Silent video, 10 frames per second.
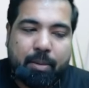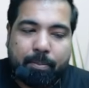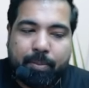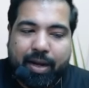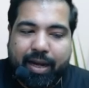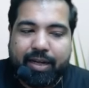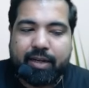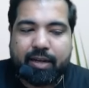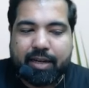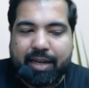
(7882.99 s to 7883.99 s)

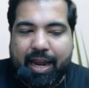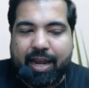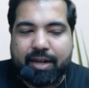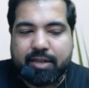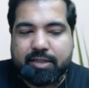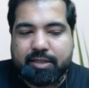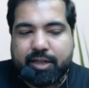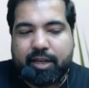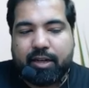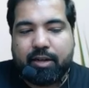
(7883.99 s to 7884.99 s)
Blind can
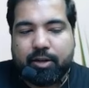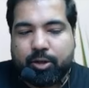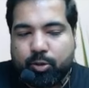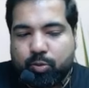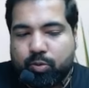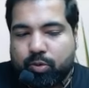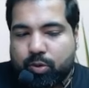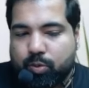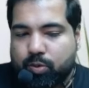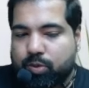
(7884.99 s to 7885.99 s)
still do
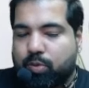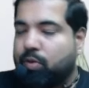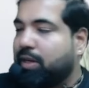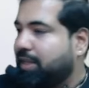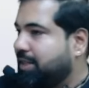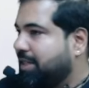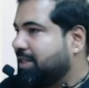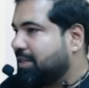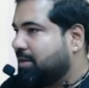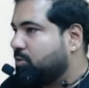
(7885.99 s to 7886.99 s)
tours. Only these
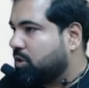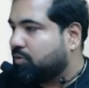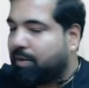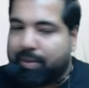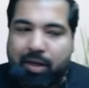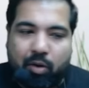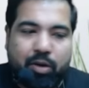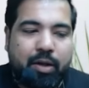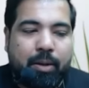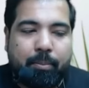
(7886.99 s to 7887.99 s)
exemptions will be allowed.